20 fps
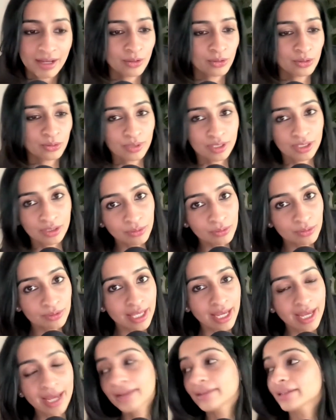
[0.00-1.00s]
How do we do
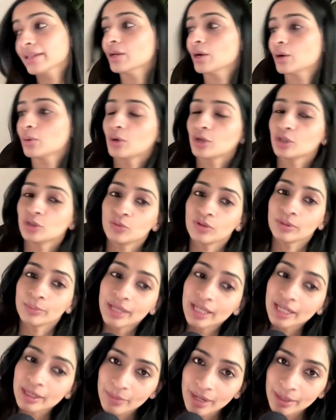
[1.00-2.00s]
that? What do we
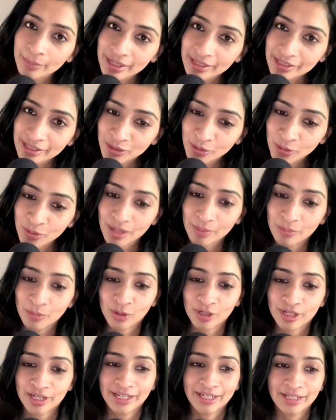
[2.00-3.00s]
mean by making yoga
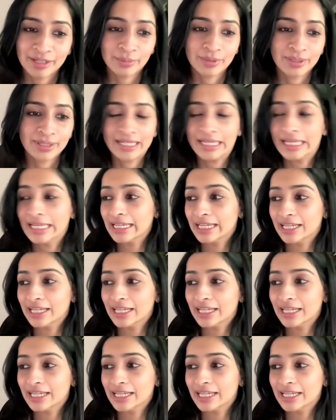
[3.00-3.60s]
more relatable?